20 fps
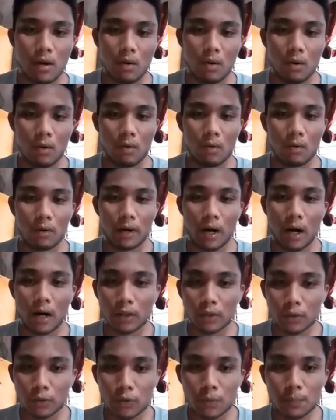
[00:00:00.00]
or a
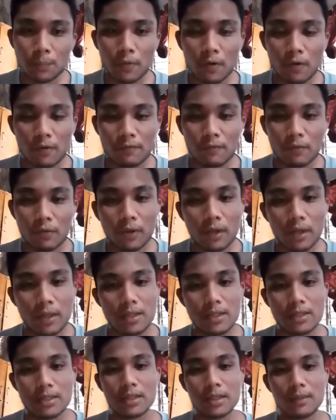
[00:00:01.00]
group of
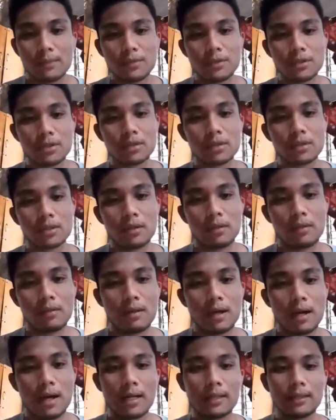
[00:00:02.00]
organisms
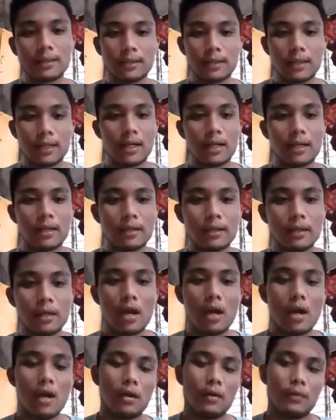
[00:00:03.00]
that can
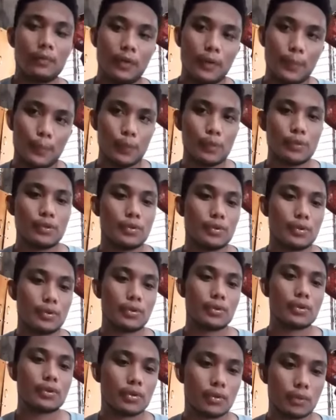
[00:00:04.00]

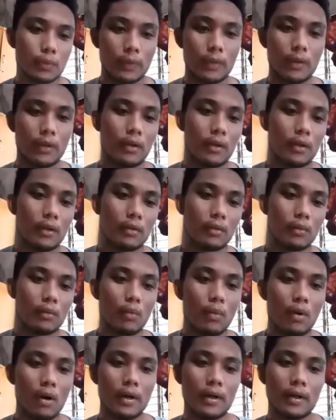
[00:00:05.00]
reproduce with
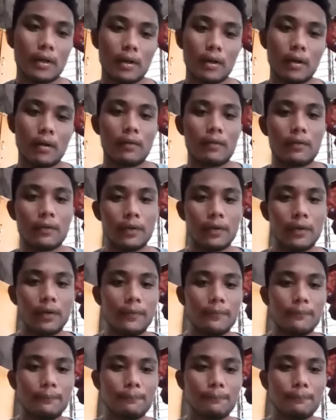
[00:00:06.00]
one another